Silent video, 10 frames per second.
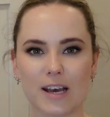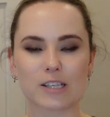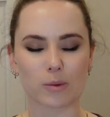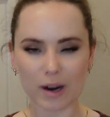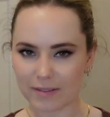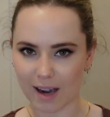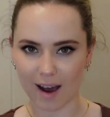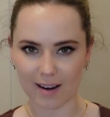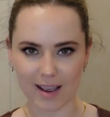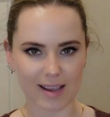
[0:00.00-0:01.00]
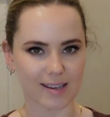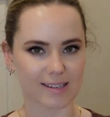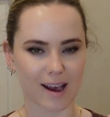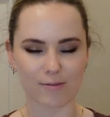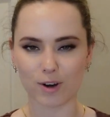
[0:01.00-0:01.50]
So what I've done is
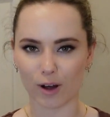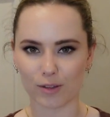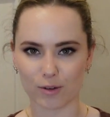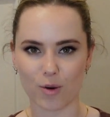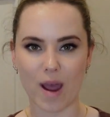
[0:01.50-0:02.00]
I've gone through